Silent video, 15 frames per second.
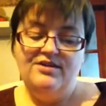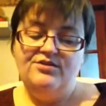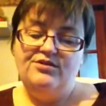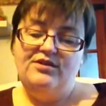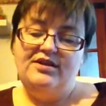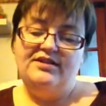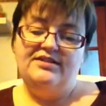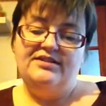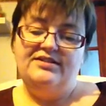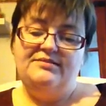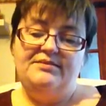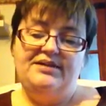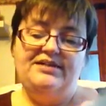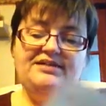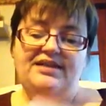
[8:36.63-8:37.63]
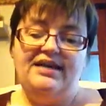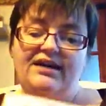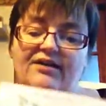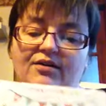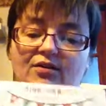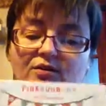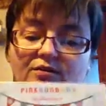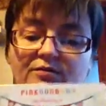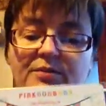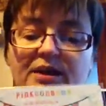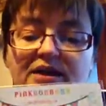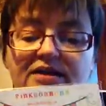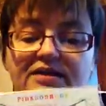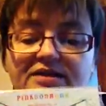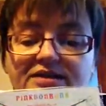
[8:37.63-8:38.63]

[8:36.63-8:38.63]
So this is a wee set of planner